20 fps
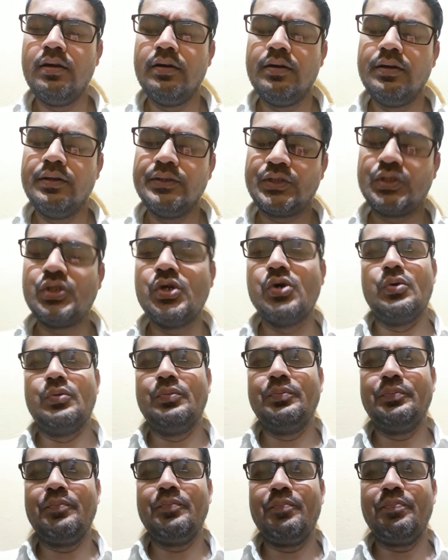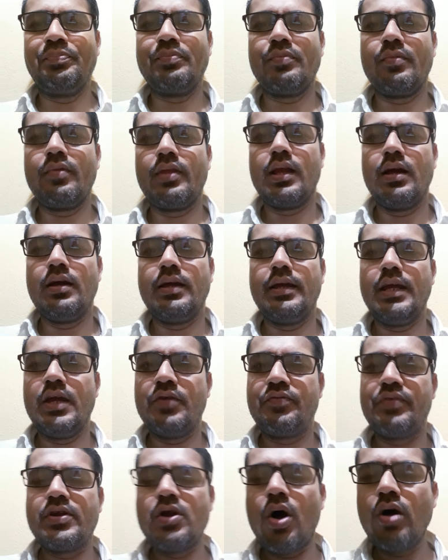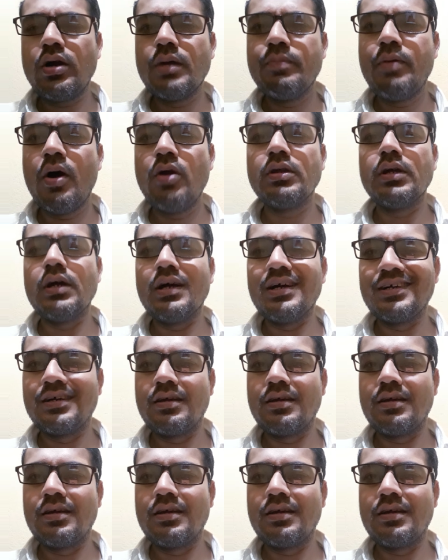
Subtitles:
So, if you talk about